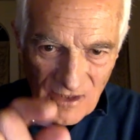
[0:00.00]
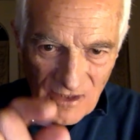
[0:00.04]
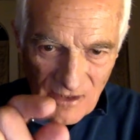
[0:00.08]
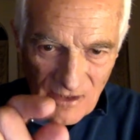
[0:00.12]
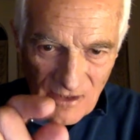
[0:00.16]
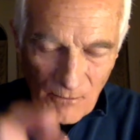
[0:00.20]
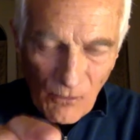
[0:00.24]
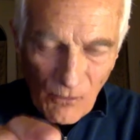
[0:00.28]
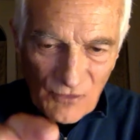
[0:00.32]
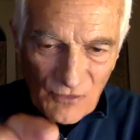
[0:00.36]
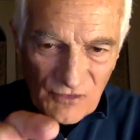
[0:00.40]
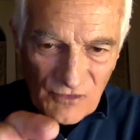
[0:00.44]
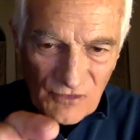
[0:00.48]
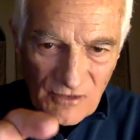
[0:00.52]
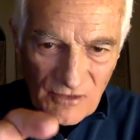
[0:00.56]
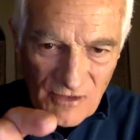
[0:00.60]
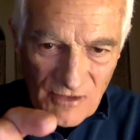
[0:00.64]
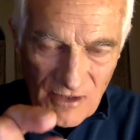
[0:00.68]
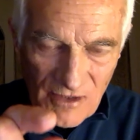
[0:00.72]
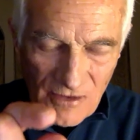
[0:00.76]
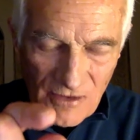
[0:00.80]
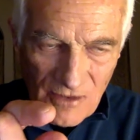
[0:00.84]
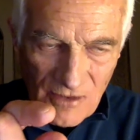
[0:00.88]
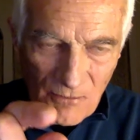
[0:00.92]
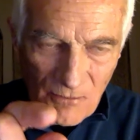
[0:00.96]
the most,
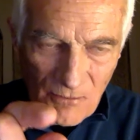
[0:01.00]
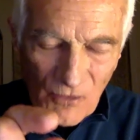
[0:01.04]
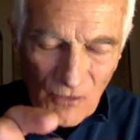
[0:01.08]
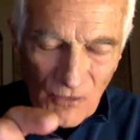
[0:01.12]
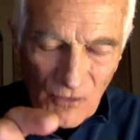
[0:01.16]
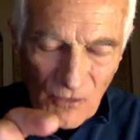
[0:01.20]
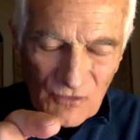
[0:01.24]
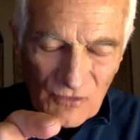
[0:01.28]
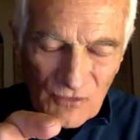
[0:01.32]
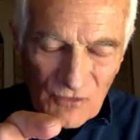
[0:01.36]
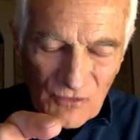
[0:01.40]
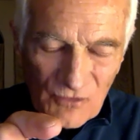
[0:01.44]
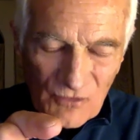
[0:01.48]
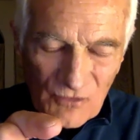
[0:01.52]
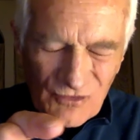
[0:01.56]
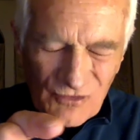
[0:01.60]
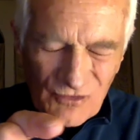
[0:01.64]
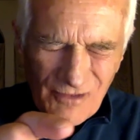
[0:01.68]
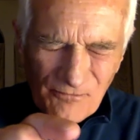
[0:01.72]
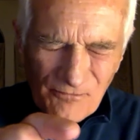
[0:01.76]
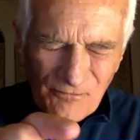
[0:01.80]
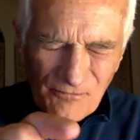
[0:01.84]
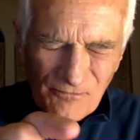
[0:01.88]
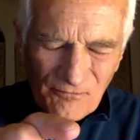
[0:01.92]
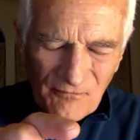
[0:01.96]
the, the most,
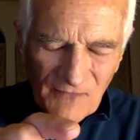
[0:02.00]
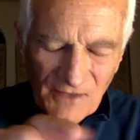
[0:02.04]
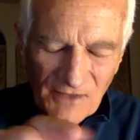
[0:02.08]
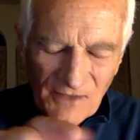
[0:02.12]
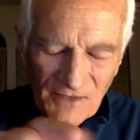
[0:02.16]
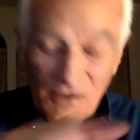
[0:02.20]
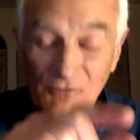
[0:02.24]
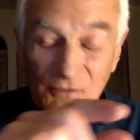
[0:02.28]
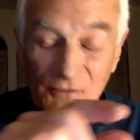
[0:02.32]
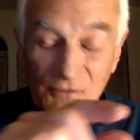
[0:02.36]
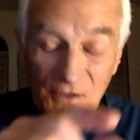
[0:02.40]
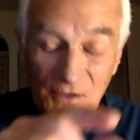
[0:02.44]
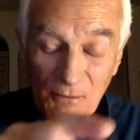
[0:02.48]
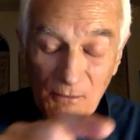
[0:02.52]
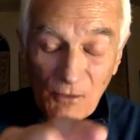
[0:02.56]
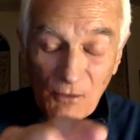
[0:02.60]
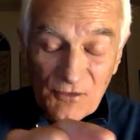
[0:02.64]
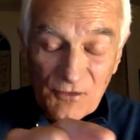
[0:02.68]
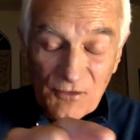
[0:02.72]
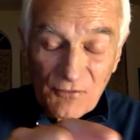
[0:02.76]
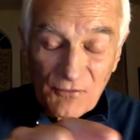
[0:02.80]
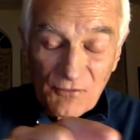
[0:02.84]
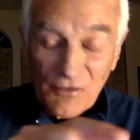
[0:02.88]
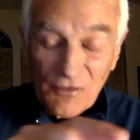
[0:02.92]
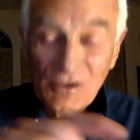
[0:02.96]
the, the
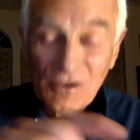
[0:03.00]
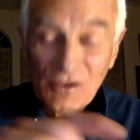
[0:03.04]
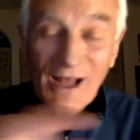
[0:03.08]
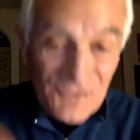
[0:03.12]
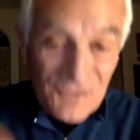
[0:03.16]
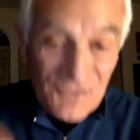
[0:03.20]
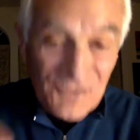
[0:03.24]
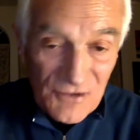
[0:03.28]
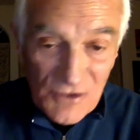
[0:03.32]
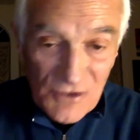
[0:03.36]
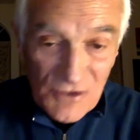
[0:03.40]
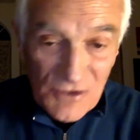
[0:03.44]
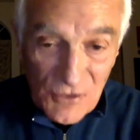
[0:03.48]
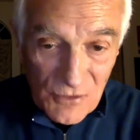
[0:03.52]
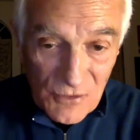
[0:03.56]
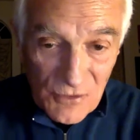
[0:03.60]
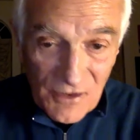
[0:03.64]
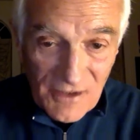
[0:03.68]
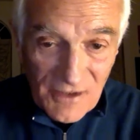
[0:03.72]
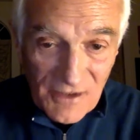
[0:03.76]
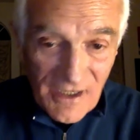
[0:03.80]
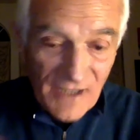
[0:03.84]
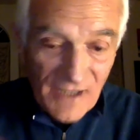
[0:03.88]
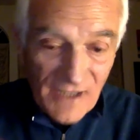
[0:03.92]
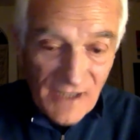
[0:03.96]
most velocity you can
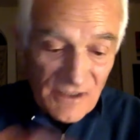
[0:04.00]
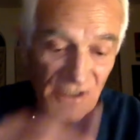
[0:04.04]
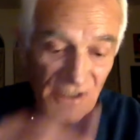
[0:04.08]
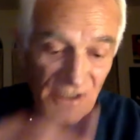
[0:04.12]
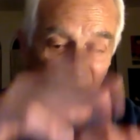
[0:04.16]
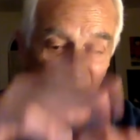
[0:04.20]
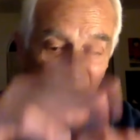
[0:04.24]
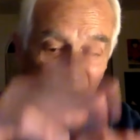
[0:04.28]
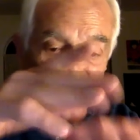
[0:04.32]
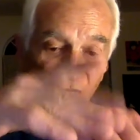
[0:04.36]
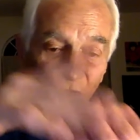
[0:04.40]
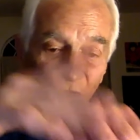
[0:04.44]
get is